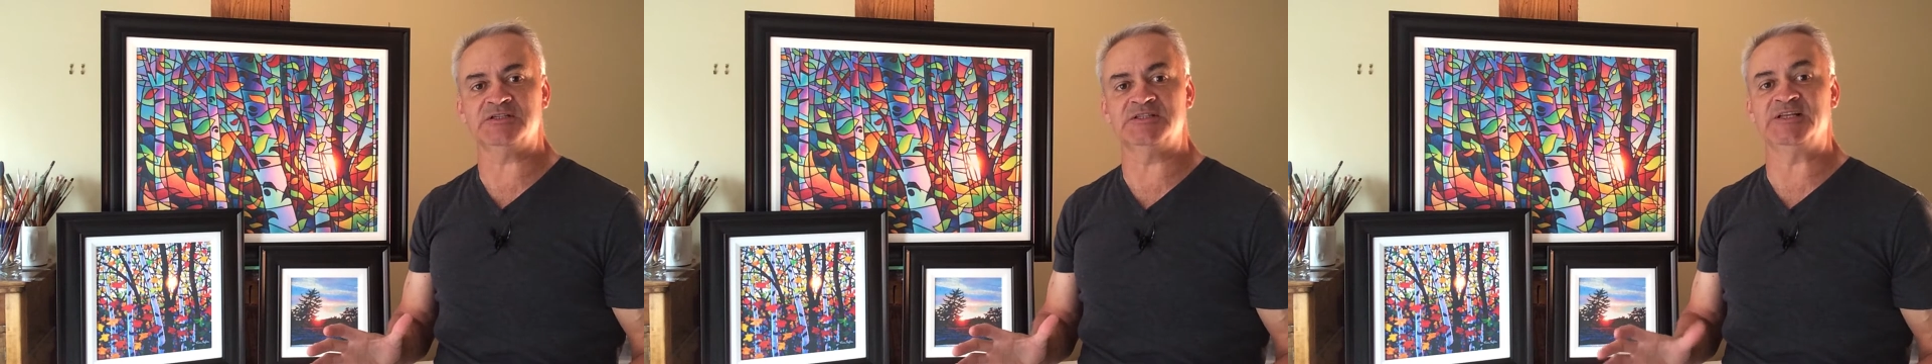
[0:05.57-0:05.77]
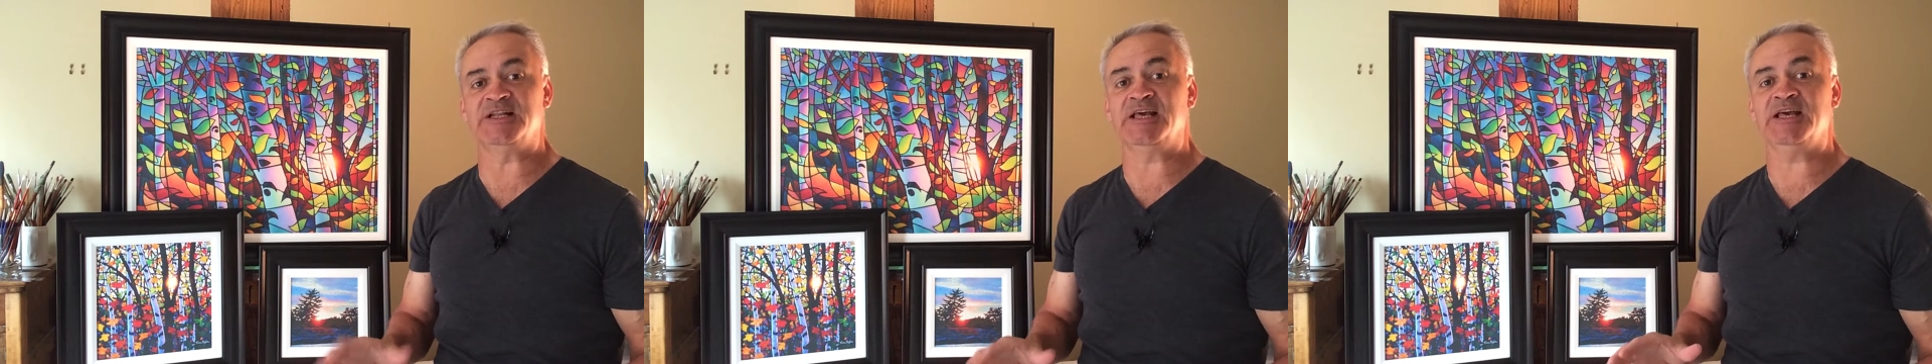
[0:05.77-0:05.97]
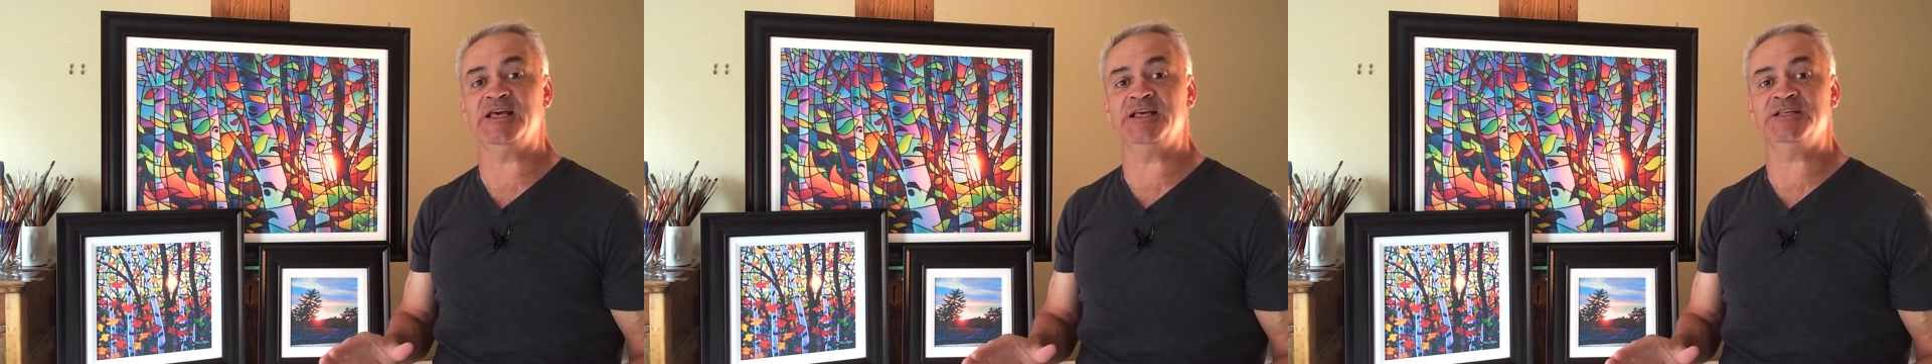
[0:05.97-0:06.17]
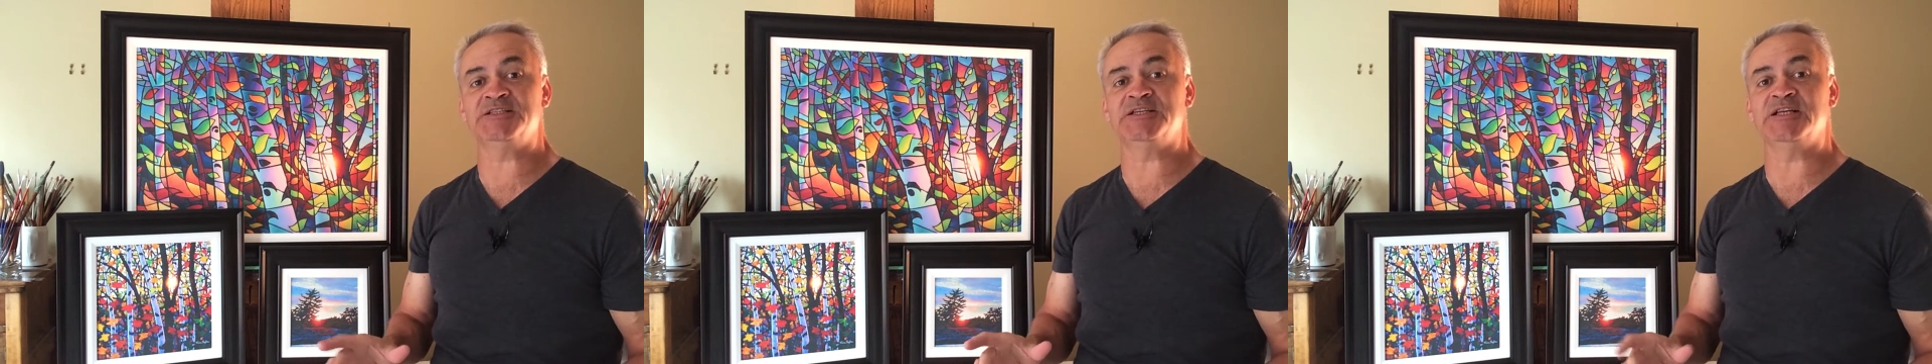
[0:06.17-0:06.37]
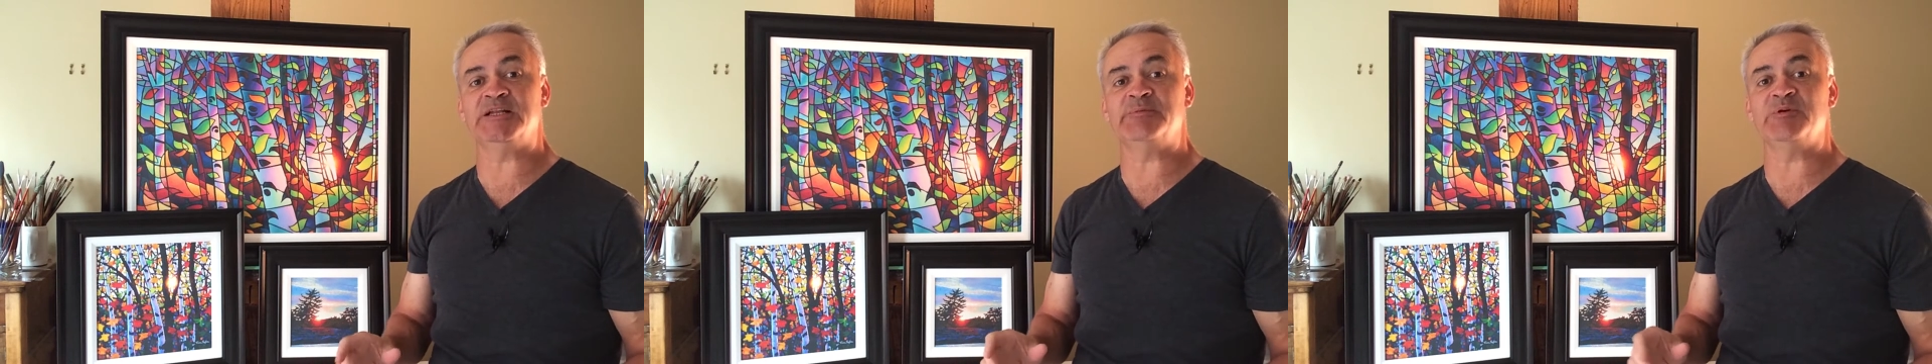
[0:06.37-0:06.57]
Today is
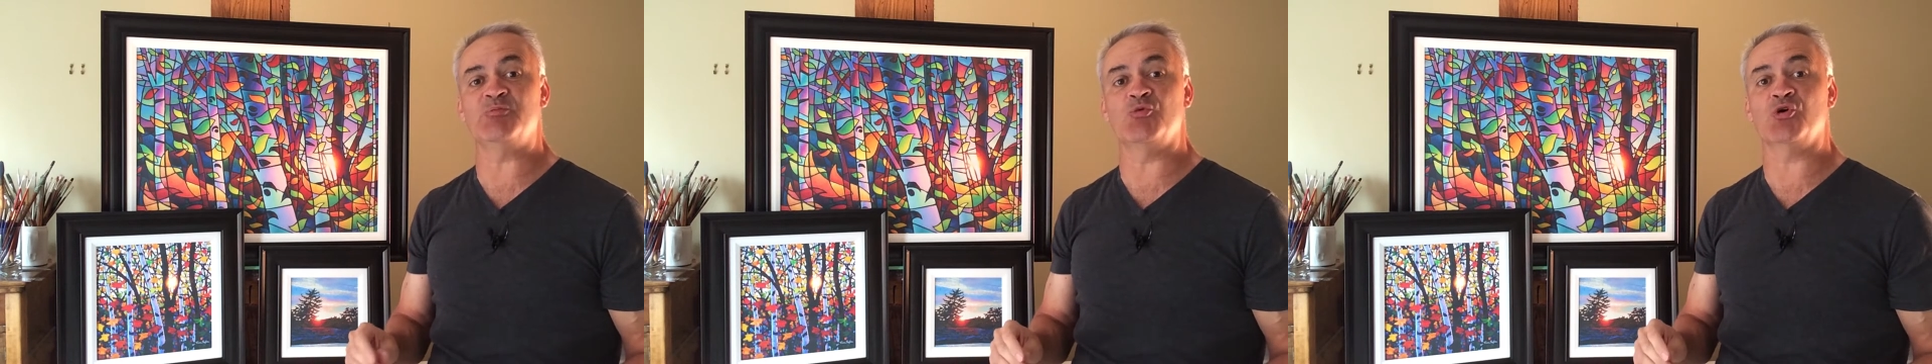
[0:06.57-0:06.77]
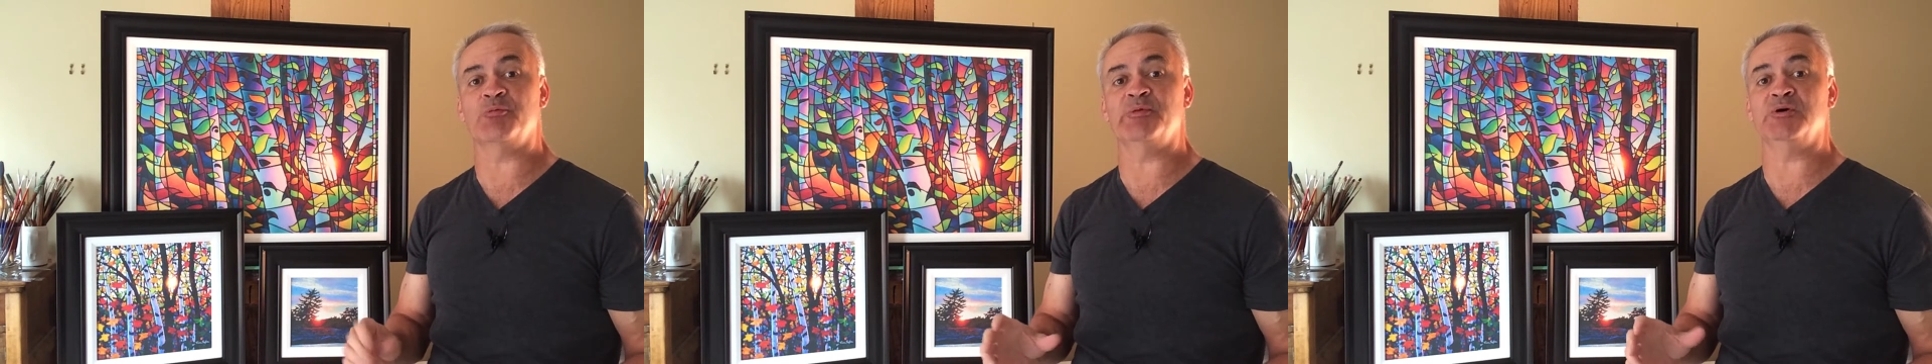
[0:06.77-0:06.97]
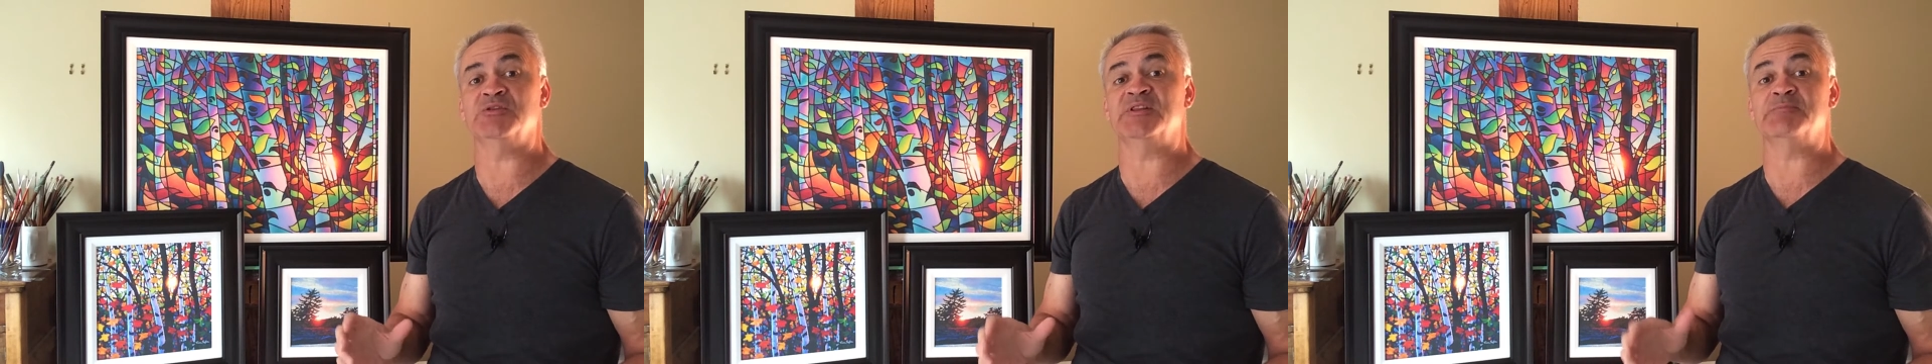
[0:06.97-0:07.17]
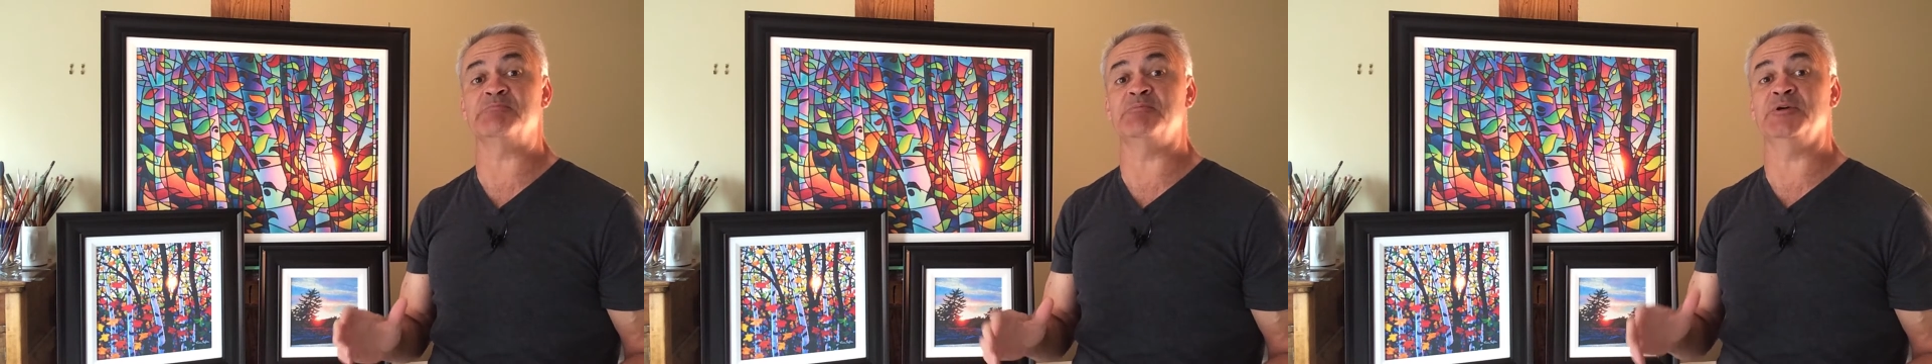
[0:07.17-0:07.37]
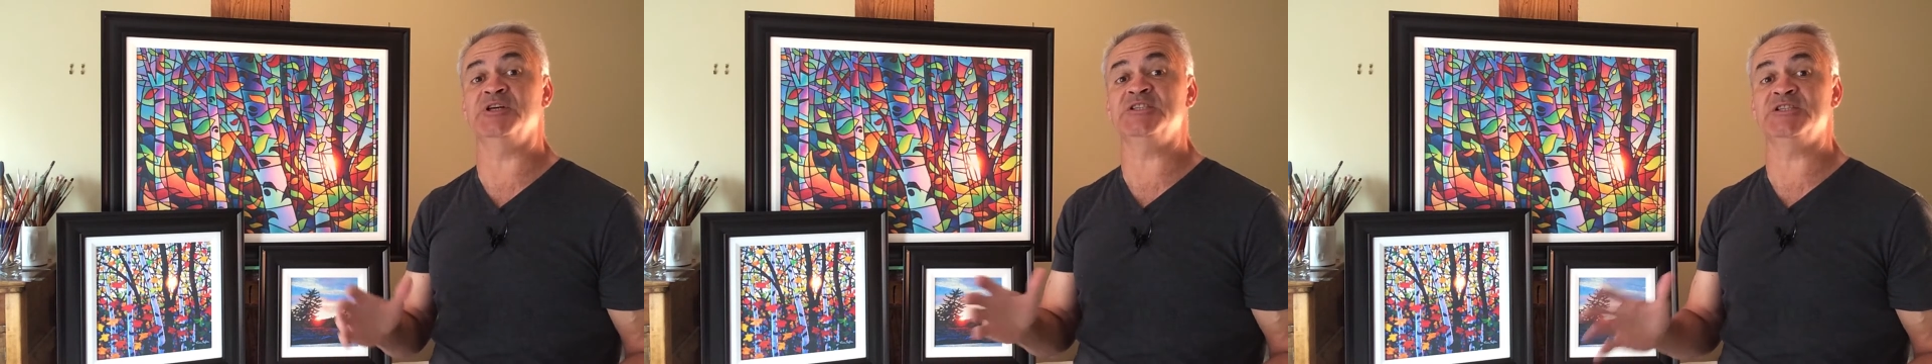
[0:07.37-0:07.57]
going to be more about the
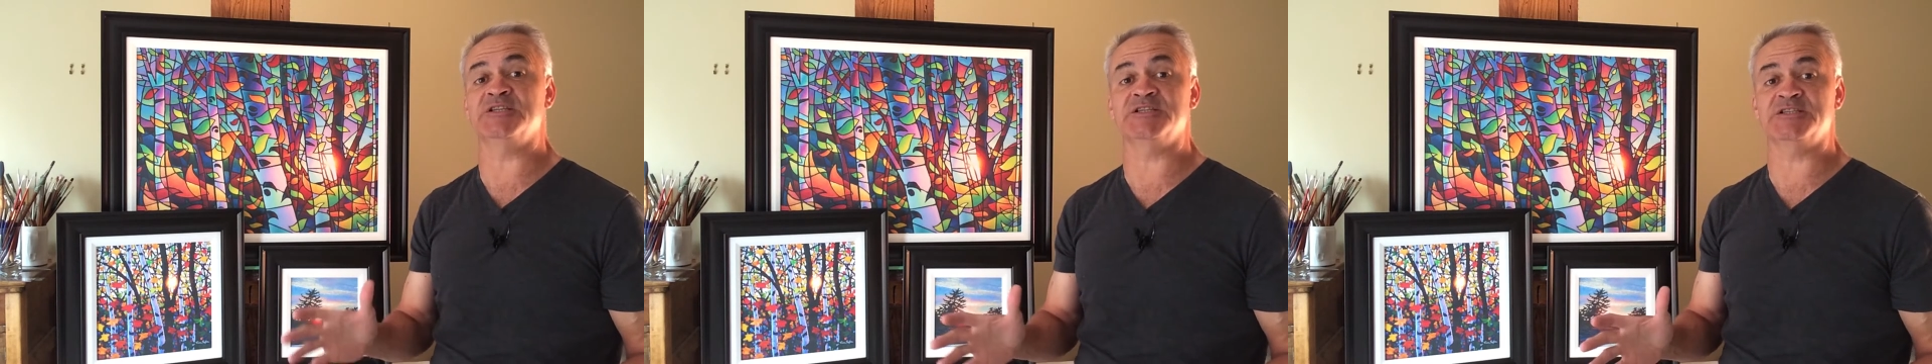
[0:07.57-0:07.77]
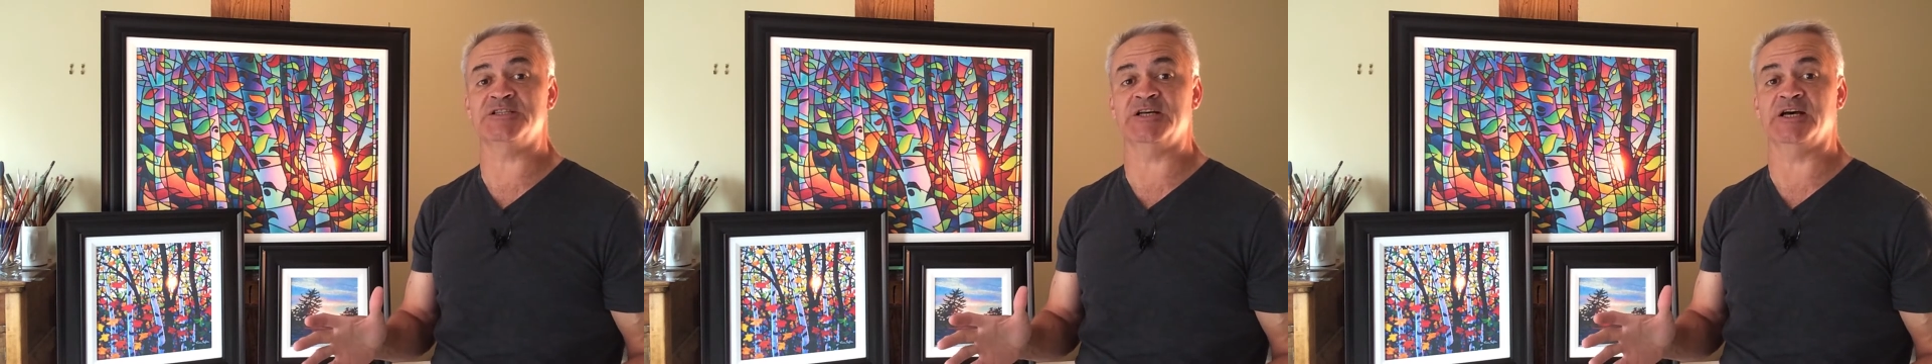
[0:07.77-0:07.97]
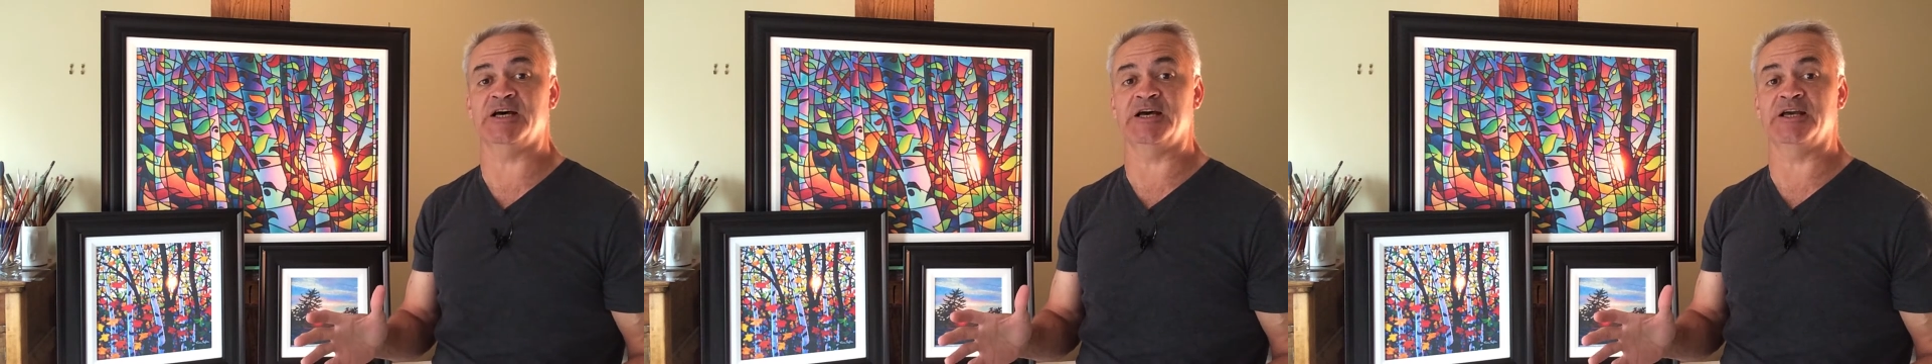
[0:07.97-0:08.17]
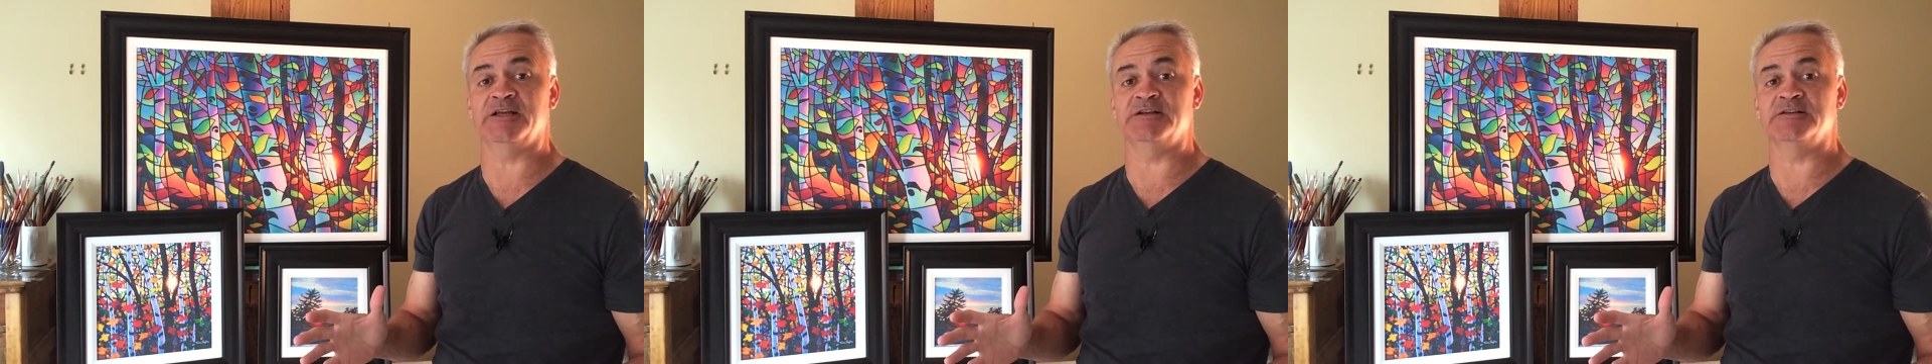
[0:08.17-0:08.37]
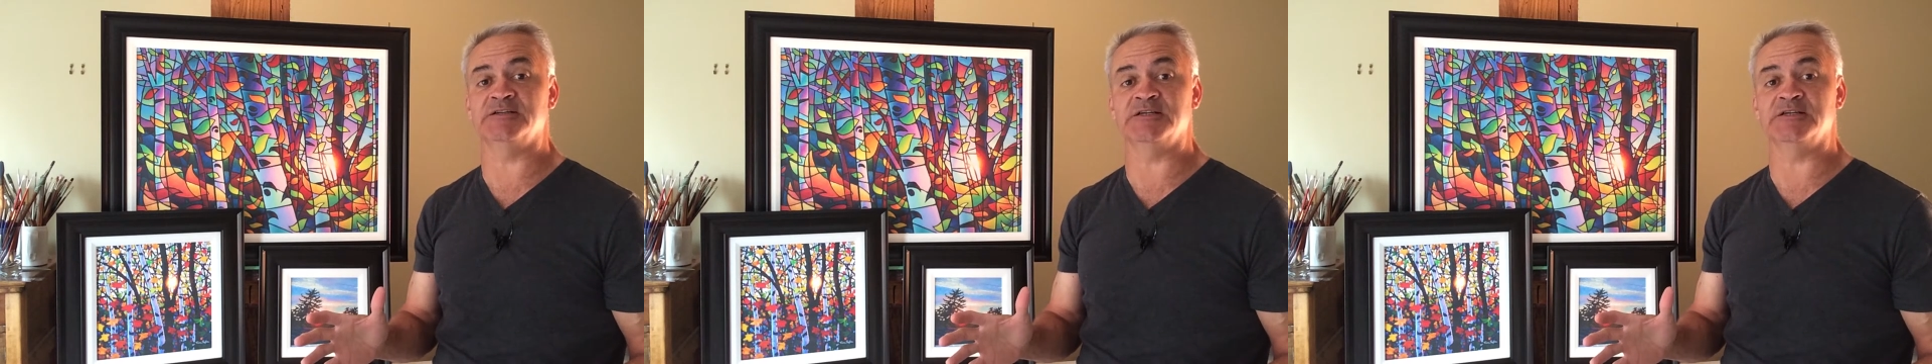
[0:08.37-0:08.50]
business side